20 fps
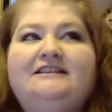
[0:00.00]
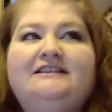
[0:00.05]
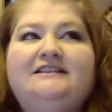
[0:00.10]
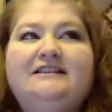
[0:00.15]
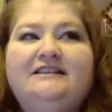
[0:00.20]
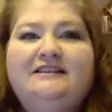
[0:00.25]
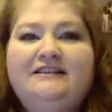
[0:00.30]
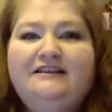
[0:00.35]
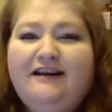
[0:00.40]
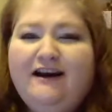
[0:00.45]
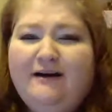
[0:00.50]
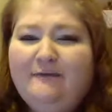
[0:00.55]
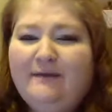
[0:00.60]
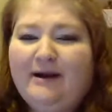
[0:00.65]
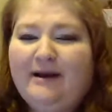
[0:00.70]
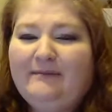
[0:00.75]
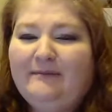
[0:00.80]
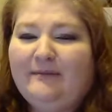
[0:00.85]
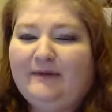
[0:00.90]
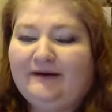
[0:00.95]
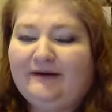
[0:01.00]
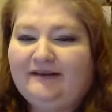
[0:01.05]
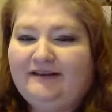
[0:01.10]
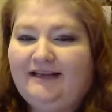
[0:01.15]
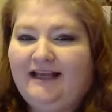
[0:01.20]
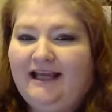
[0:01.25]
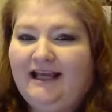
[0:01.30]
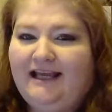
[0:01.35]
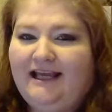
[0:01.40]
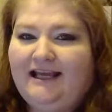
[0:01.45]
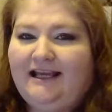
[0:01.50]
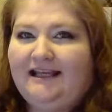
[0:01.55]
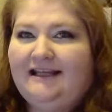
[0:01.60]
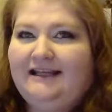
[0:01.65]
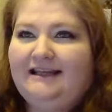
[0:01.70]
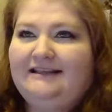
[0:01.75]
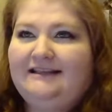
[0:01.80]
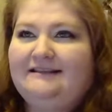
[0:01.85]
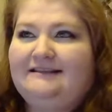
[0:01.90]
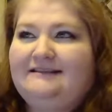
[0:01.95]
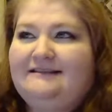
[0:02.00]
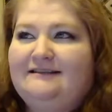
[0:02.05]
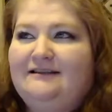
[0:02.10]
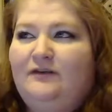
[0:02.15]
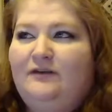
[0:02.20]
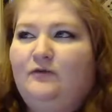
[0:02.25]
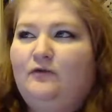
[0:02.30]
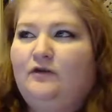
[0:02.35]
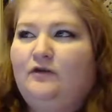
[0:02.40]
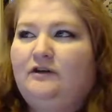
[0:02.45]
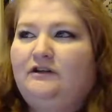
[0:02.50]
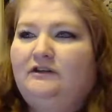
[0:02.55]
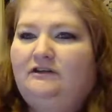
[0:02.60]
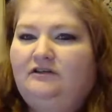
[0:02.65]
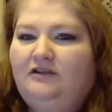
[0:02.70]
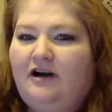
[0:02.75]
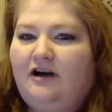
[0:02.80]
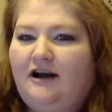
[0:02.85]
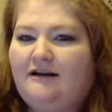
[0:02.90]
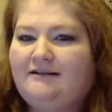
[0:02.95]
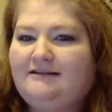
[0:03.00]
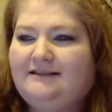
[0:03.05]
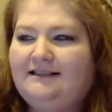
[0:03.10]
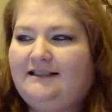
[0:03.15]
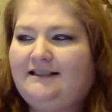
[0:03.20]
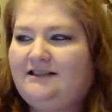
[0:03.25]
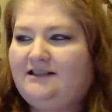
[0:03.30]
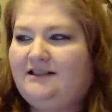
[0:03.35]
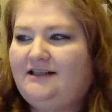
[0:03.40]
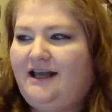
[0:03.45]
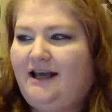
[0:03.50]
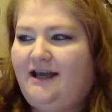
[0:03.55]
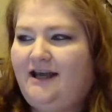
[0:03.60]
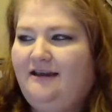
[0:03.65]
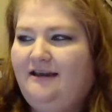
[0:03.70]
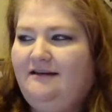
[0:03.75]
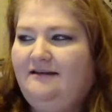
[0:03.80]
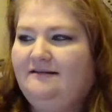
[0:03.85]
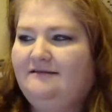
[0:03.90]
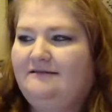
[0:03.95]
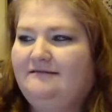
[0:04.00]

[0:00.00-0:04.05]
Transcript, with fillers: Did you know my birthday is World Cross Stitch Day?